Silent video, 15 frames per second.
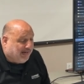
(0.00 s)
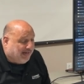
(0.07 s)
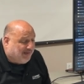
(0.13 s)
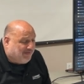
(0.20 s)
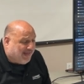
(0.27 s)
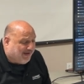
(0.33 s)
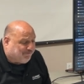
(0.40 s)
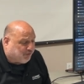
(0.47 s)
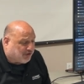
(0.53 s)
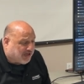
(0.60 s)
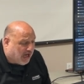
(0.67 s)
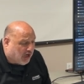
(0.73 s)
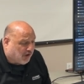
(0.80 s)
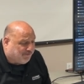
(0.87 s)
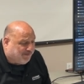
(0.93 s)
in that
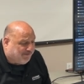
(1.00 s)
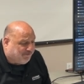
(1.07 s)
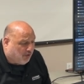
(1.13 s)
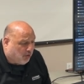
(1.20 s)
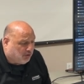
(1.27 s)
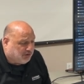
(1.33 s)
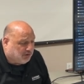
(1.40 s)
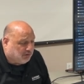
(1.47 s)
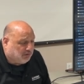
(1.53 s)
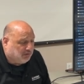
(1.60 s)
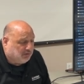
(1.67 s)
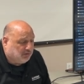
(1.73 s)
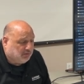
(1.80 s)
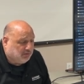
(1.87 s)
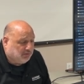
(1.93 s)
photography folder,
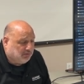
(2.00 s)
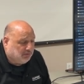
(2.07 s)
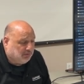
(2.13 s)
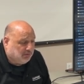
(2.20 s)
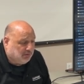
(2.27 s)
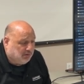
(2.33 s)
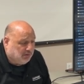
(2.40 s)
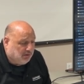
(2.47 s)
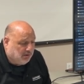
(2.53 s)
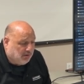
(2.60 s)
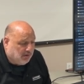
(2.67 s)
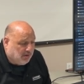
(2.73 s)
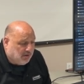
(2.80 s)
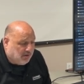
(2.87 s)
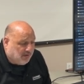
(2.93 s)

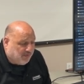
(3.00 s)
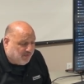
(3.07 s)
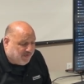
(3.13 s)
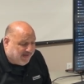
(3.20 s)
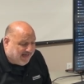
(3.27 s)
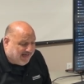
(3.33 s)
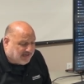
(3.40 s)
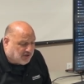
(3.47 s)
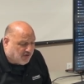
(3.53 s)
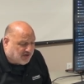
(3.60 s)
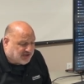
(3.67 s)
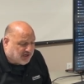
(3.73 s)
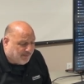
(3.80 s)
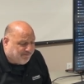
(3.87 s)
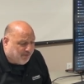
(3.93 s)
these are the
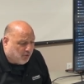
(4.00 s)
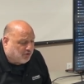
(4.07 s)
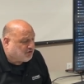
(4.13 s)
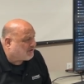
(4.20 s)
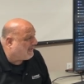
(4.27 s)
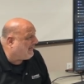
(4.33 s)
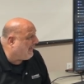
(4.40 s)
subfolders I